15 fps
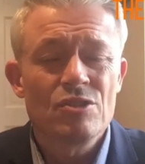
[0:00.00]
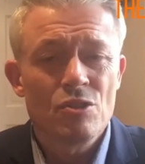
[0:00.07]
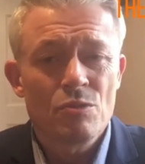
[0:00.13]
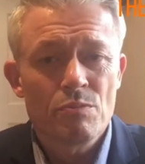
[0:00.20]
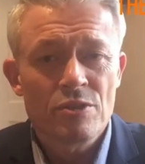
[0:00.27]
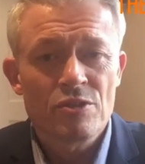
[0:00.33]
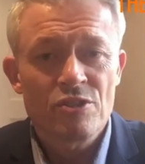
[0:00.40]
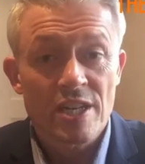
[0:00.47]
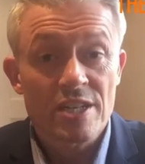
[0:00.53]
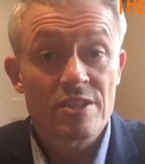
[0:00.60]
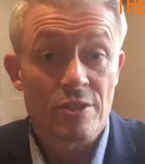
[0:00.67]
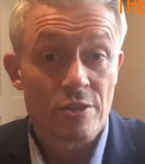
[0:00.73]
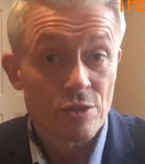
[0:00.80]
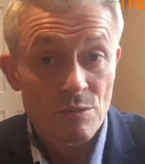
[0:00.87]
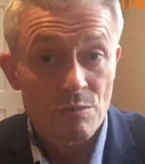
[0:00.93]
to
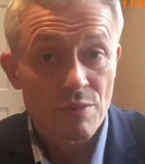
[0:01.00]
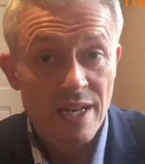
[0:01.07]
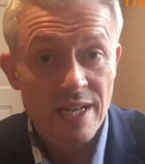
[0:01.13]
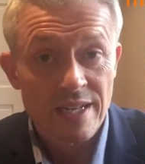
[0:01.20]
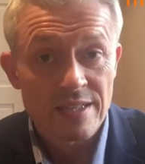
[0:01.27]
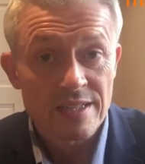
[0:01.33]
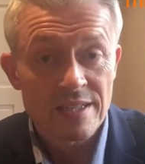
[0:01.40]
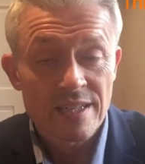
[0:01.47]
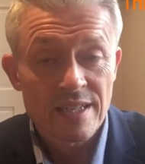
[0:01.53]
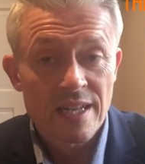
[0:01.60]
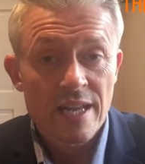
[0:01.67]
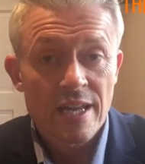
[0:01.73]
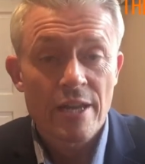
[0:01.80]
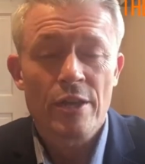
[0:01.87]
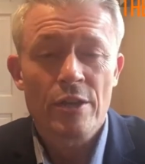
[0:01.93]
project your brand,
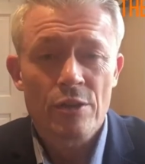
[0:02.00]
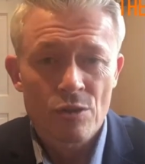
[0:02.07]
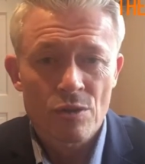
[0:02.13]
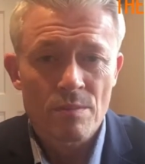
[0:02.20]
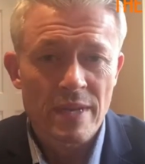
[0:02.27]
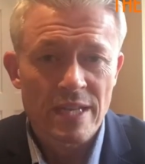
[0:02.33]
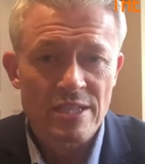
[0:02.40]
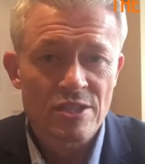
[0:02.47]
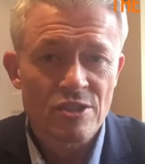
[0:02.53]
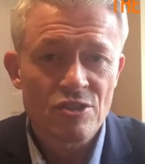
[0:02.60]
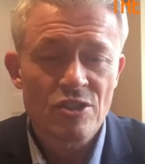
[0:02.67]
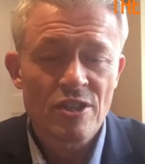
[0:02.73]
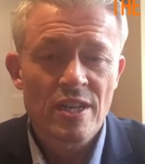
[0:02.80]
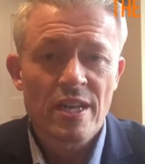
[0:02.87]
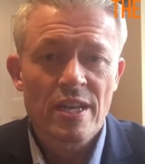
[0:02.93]
your
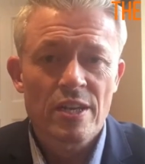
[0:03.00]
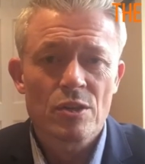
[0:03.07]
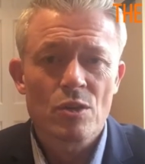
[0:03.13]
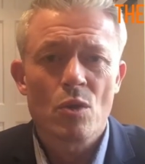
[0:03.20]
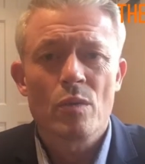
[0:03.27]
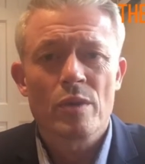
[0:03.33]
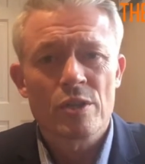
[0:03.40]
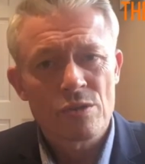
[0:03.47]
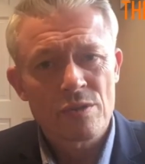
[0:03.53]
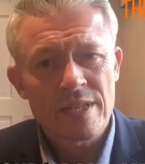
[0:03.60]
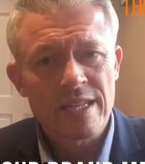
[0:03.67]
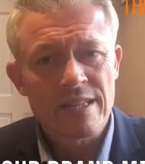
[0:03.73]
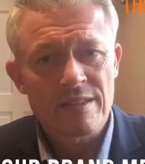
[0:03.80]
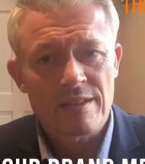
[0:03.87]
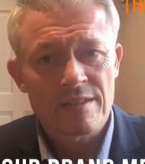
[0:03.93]
message, you know, your
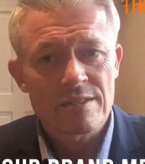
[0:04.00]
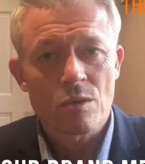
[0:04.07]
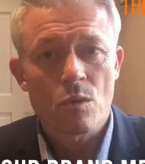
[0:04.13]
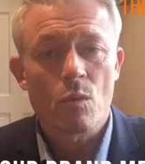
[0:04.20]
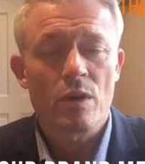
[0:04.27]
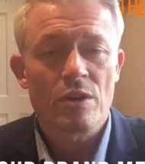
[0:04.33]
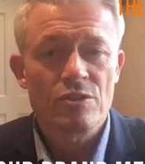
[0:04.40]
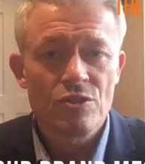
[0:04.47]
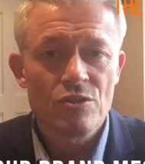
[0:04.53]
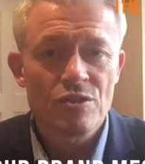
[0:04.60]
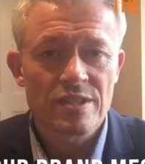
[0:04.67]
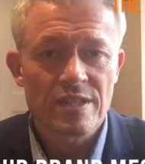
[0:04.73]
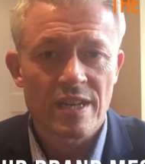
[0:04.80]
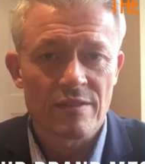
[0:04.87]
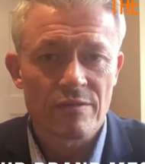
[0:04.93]
ethos, what you
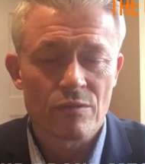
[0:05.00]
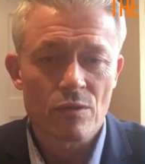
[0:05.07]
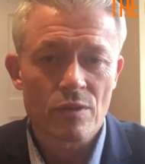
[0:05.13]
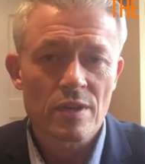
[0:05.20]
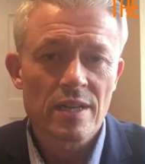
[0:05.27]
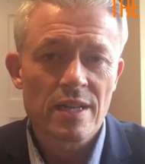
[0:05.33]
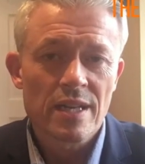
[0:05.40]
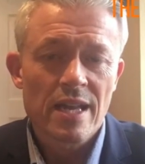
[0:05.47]
stand for.